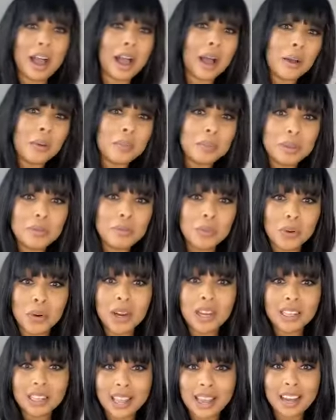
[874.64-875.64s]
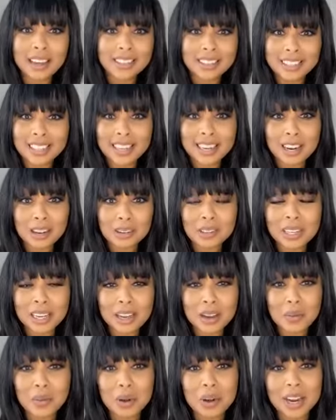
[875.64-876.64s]
I'll be more inclined to get out
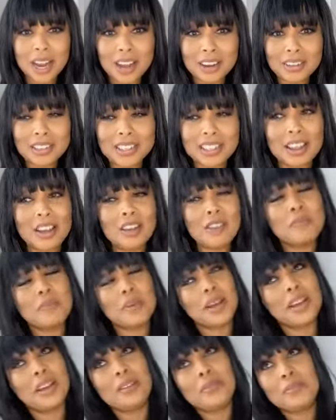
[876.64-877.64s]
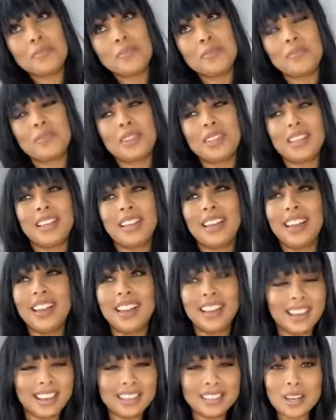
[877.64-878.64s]
there and work out and stuff, but
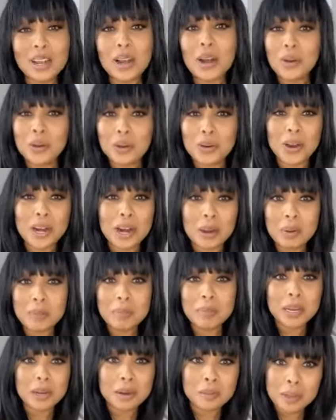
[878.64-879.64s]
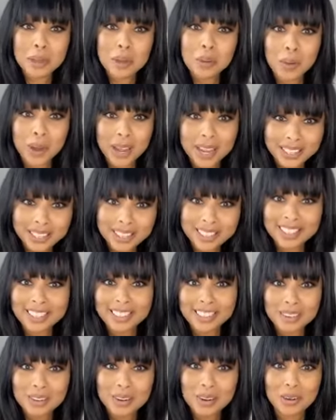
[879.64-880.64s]
it's cold and I'm gonna be in the Midwest,
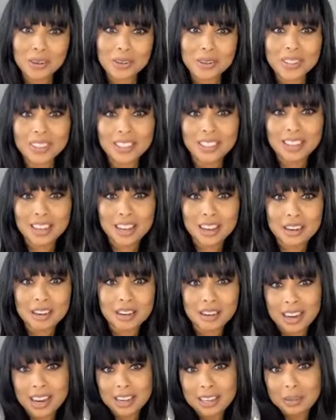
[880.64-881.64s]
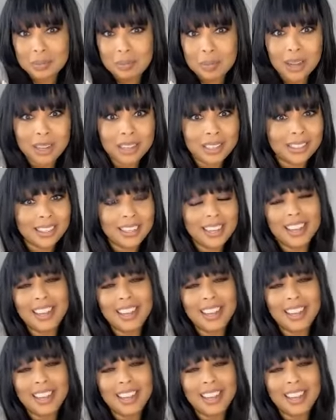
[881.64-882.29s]
in next month.